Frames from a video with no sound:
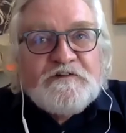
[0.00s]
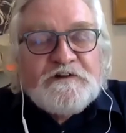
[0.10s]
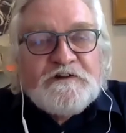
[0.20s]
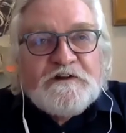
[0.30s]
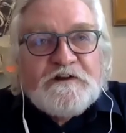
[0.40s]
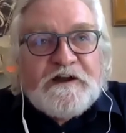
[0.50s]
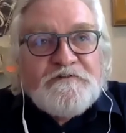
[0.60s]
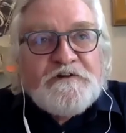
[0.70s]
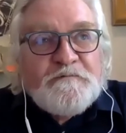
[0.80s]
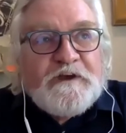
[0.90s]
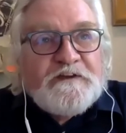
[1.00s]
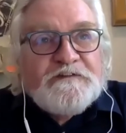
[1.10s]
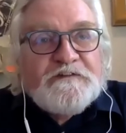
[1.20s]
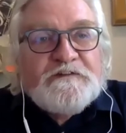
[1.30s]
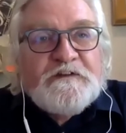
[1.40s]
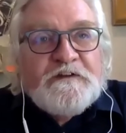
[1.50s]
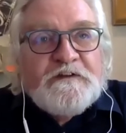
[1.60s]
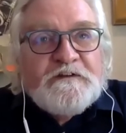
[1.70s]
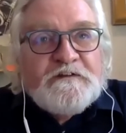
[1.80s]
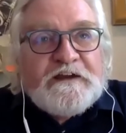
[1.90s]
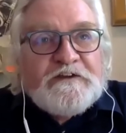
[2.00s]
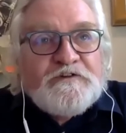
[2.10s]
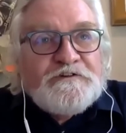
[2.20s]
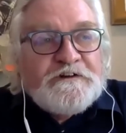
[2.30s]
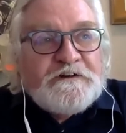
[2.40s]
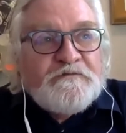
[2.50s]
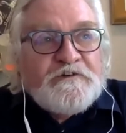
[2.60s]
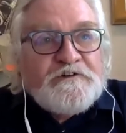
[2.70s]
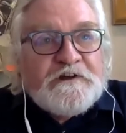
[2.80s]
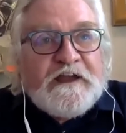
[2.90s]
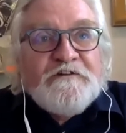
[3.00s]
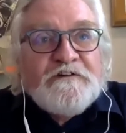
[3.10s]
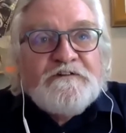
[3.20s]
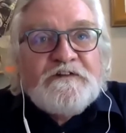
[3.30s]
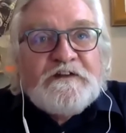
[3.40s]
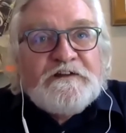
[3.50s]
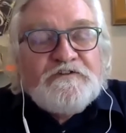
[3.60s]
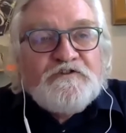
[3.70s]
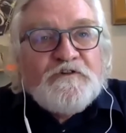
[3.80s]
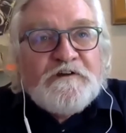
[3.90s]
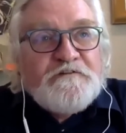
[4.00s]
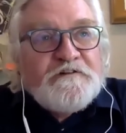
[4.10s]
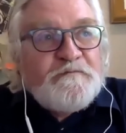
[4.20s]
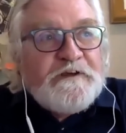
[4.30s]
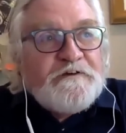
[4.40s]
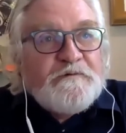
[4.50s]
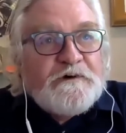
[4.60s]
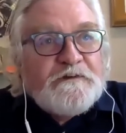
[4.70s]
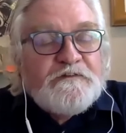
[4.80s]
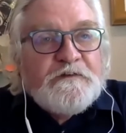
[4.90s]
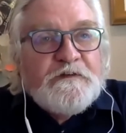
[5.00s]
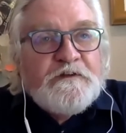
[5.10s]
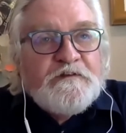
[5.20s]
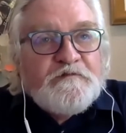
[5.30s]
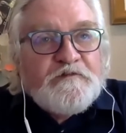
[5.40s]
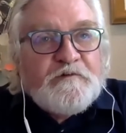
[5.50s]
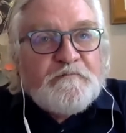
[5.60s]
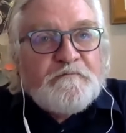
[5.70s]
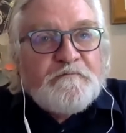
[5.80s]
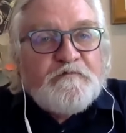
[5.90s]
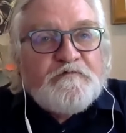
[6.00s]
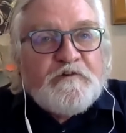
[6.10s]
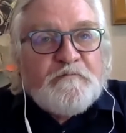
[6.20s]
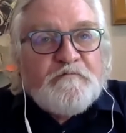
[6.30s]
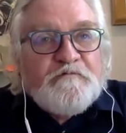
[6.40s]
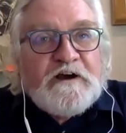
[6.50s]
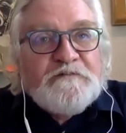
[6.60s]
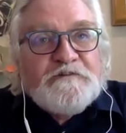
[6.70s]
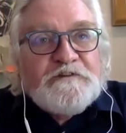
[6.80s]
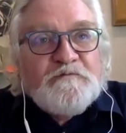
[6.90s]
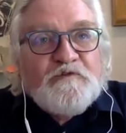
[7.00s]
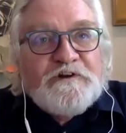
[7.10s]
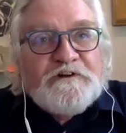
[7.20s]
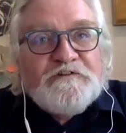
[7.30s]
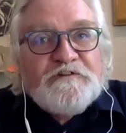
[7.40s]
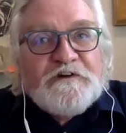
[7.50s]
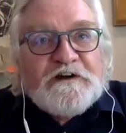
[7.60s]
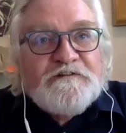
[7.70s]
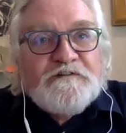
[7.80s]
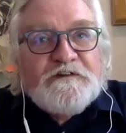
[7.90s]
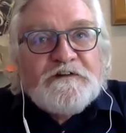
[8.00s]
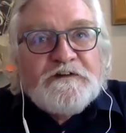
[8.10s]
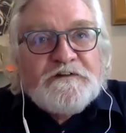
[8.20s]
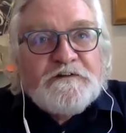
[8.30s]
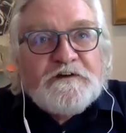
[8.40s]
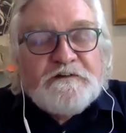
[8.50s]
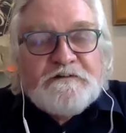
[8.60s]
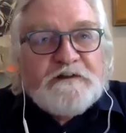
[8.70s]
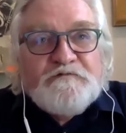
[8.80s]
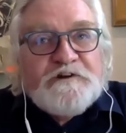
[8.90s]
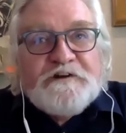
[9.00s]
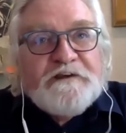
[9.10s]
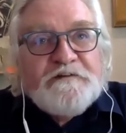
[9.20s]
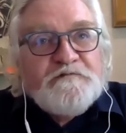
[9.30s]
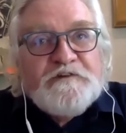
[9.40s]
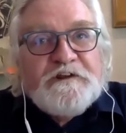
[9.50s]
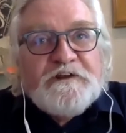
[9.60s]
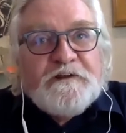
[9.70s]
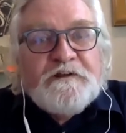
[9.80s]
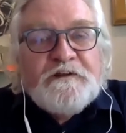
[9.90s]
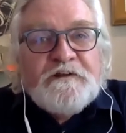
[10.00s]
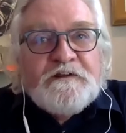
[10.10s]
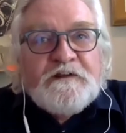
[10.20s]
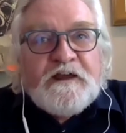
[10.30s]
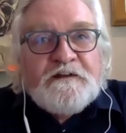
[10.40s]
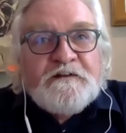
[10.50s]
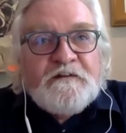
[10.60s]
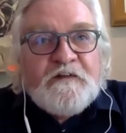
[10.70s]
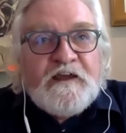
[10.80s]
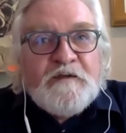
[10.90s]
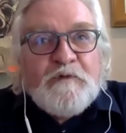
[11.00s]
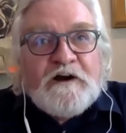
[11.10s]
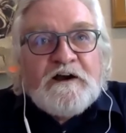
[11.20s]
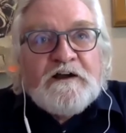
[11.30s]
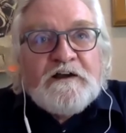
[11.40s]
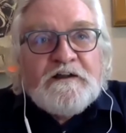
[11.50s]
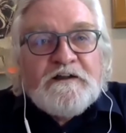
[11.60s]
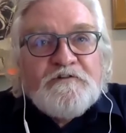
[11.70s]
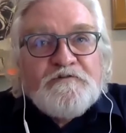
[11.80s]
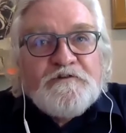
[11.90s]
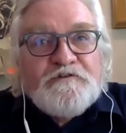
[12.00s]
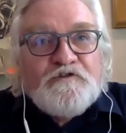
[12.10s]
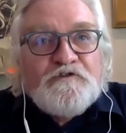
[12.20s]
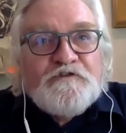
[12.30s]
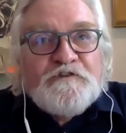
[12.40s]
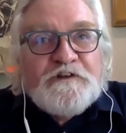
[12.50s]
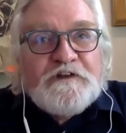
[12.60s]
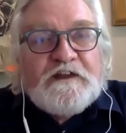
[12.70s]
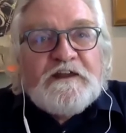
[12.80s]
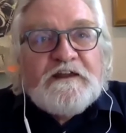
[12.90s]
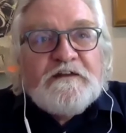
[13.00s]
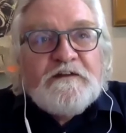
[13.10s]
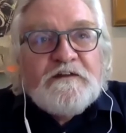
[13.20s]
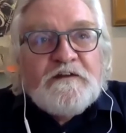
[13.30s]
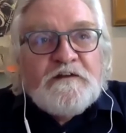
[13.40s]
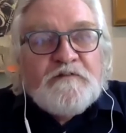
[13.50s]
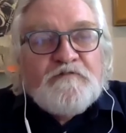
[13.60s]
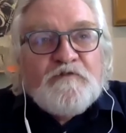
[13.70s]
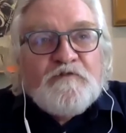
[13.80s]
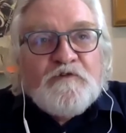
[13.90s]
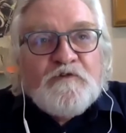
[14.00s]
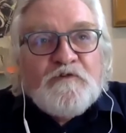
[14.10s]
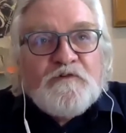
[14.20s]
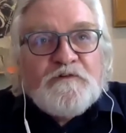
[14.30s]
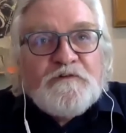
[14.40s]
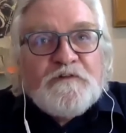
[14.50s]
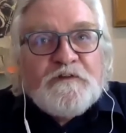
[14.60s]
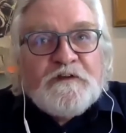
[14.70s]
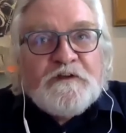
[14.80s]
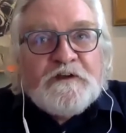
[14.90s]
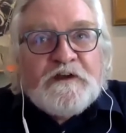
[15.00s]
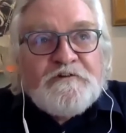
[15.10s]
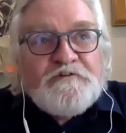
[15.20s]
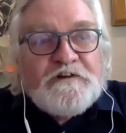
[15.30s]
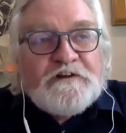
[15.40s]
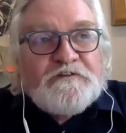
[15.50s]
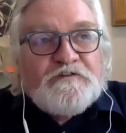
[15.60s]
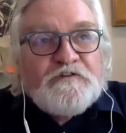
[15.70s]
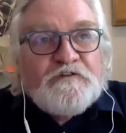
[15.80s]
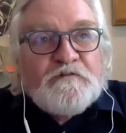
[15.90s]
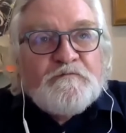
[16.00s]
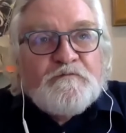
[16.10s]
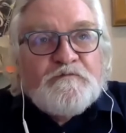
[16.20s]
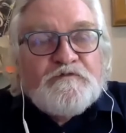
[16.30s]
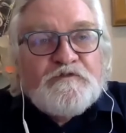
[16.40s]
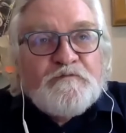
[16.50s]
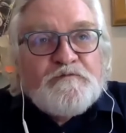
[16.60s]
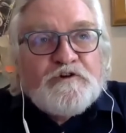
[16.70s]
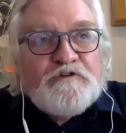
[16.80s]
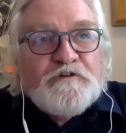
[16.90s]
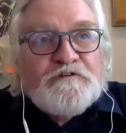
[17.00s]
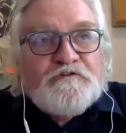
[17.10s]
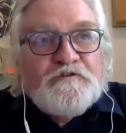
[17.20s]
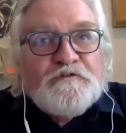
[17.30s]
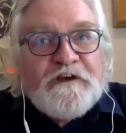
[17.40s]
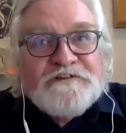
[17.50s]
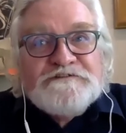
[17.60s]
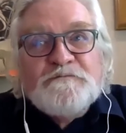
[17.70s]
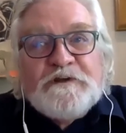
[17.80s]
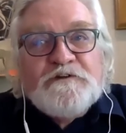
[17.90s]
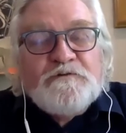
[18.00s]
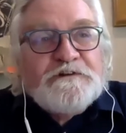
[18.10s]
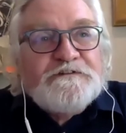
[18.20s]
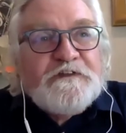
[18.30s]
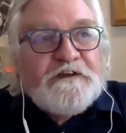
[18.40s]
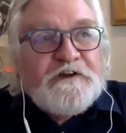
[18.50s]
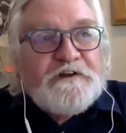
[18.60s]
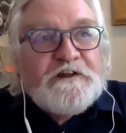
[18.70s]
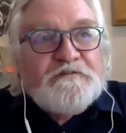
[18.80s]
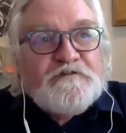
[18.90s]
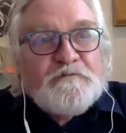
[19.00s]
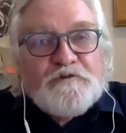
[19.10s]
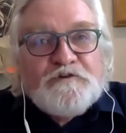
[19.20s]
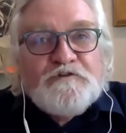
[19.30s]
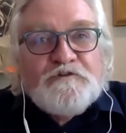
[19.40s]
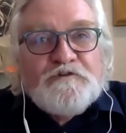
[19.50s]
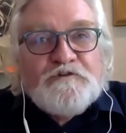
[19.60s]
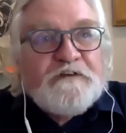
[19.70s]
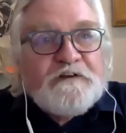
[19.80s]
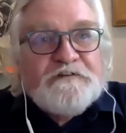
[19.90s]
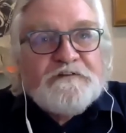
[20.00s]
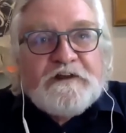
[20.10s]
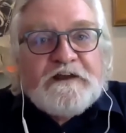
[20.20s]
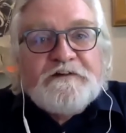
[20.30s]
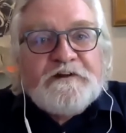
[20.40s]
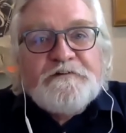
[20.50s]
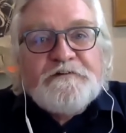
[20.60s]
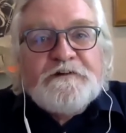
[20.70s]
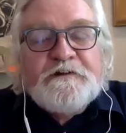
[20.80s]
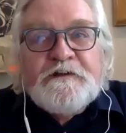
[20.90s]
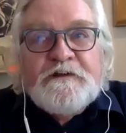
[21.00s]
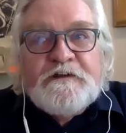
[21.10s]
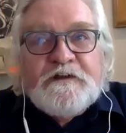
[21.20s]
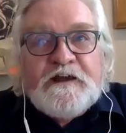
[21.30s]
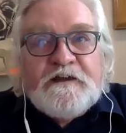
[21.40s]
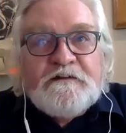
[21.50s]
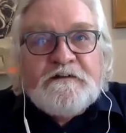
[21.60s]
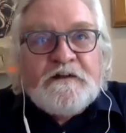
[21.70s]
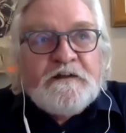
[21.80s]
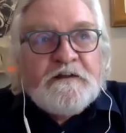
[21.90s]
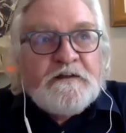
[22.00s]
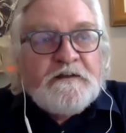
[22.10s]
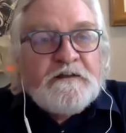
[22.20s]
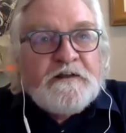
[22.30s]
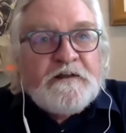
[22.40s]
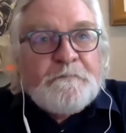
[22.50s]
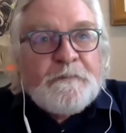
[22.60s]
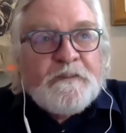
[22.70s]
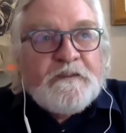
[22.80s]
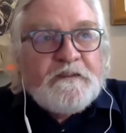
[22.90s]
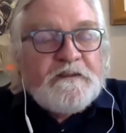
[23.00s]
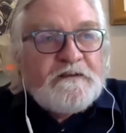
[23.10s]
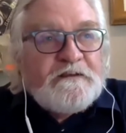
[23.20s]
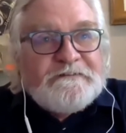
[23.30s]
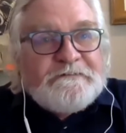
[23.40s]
on a country basis, they could deliver a guaranteed 200 megawatts from from five in the morning to 9:30 at night every day of the year and thereby reduce the need for the country to to procure 2,000 megawatts, they'd only have to procure 1,800. And uh, um, uh,